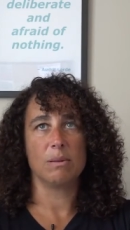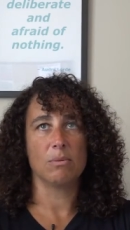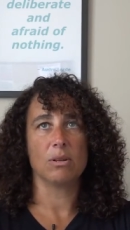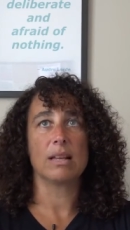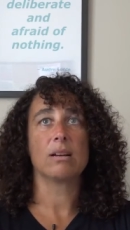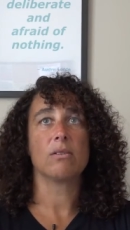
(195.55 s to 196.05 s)

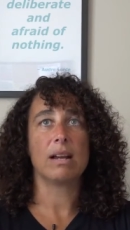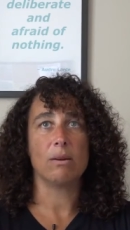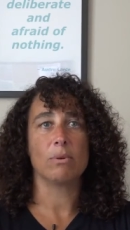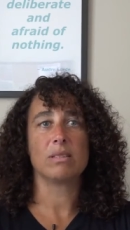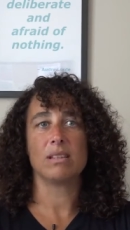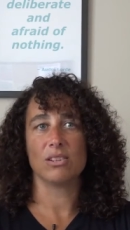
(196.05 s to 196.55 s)
people are like,
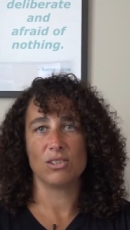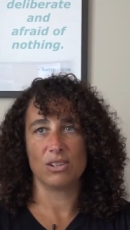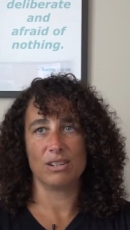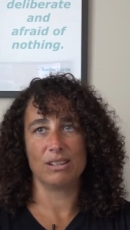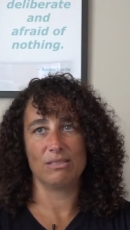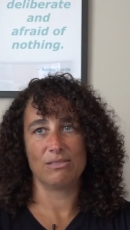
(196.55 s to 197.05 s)
great, what's the
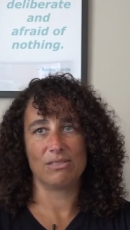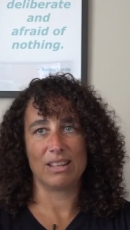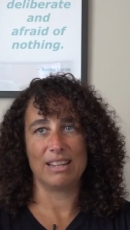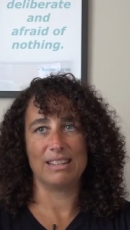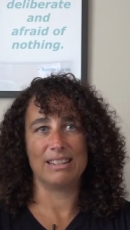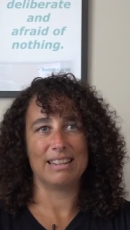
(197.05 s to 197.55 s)
alternative?
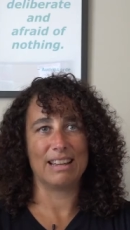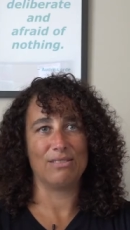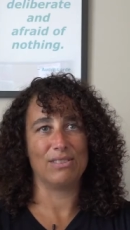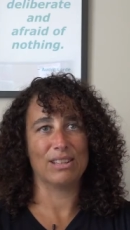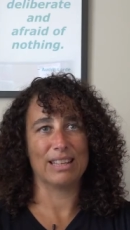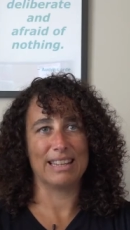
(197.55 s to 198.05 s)
And I
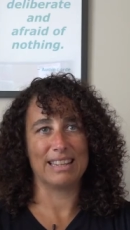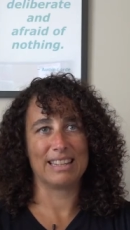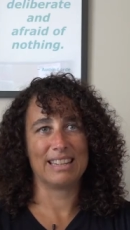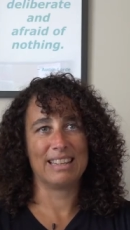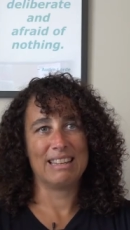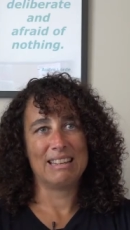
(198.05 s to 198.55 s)
feel like,